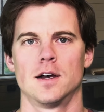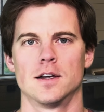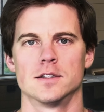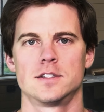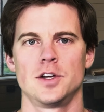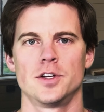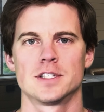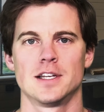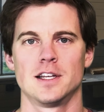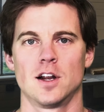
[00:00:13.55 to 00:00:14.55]
series
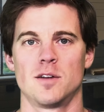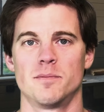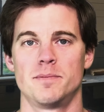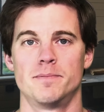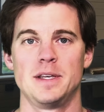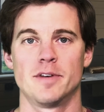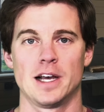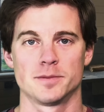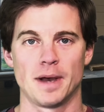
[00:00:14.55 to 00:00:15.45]
I did on PFAS